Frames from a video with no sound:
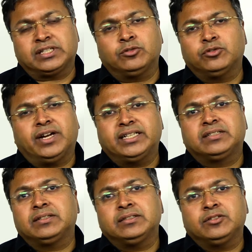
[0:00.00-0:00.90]
I don't
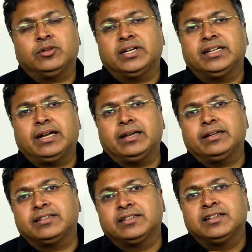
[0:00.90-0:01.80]
write,
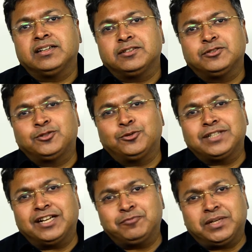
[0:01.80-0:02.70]
I don't
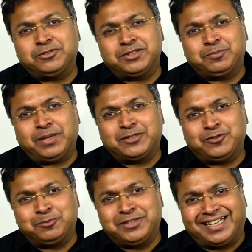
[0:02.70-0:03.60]
have much respect
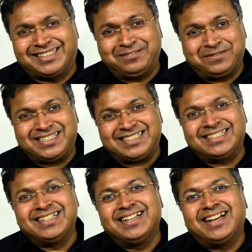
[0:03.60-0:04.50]
for
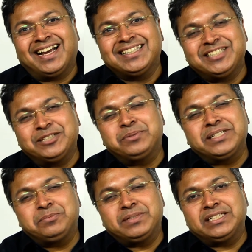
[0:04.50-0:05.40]
objectivity. I
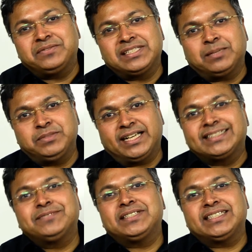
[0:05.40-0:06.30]
genuinely believe in
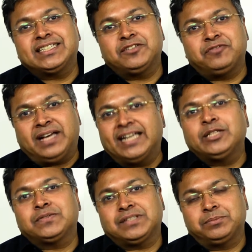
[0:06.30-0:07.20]
subjectivity and the
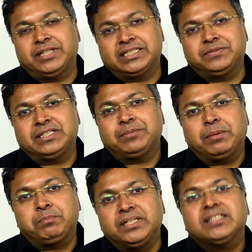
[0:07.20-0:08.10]
value of subjectivity and
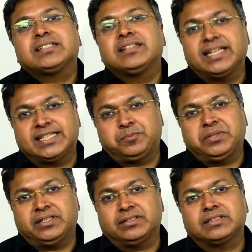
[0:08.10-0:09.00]
my personal
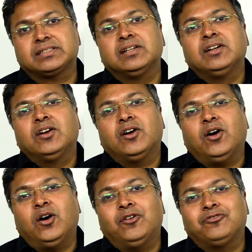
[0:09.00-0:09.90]
experience
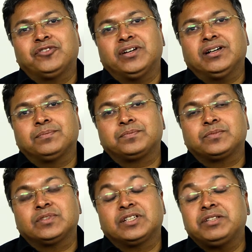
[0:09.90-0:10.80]
of
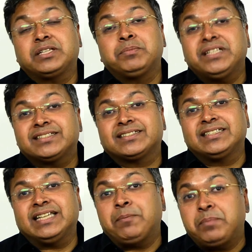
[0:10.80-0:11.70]
the Greek myths,
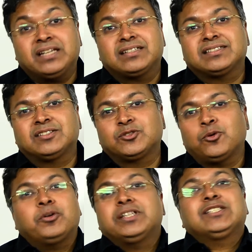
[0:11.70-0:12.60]
the epics, the
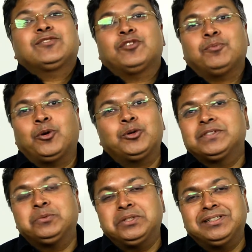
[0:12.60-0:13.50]
stories from all over
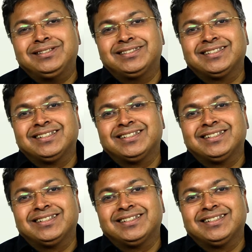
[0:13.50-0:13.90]
the world.